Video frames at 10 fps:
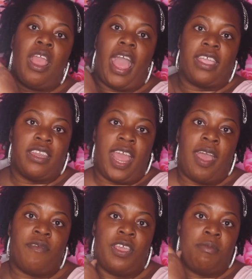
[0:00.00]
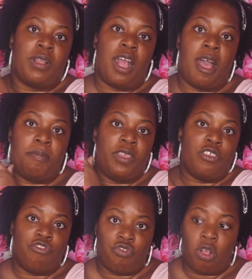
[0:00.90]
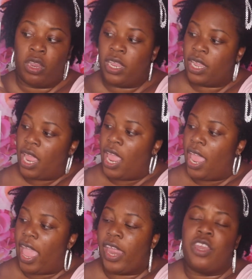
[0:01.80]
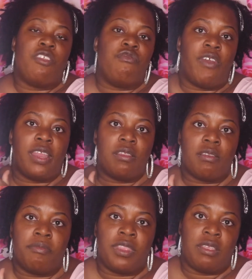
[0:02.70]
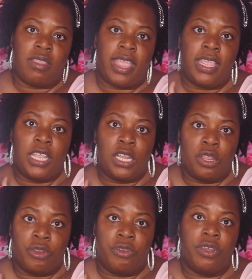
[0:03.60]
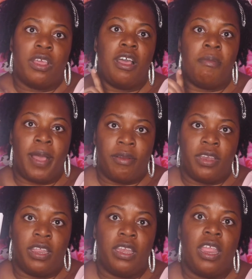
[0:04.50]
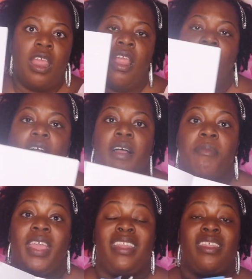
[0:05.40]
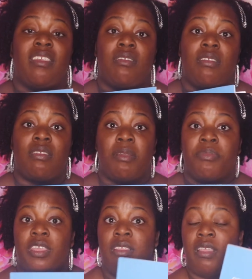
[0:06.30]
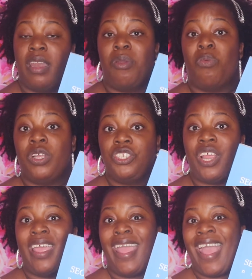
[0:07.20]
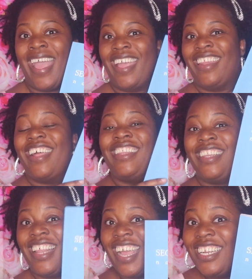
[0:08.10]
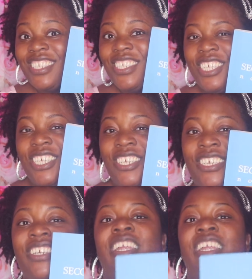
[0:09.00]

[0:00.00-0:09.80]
I can have him copy the drawing and then write something that he learned about it. And this is something that I wish I had last year